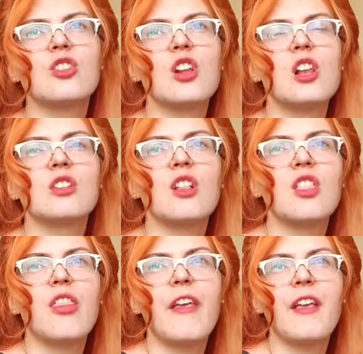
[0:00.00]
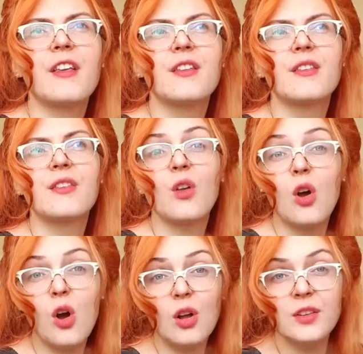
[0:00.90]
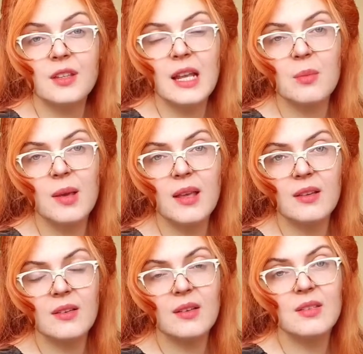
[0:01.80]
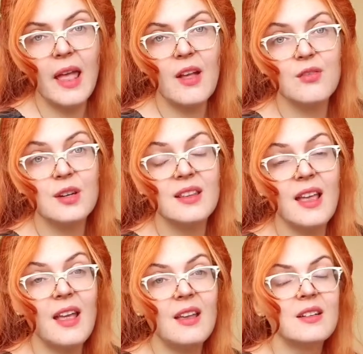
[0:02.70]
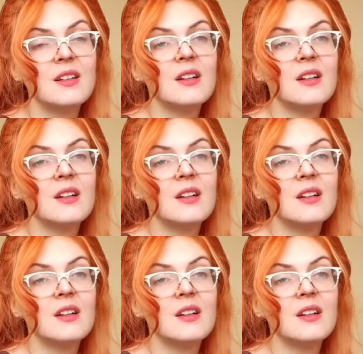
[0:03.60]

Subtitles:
the little things on a daily basis, every day,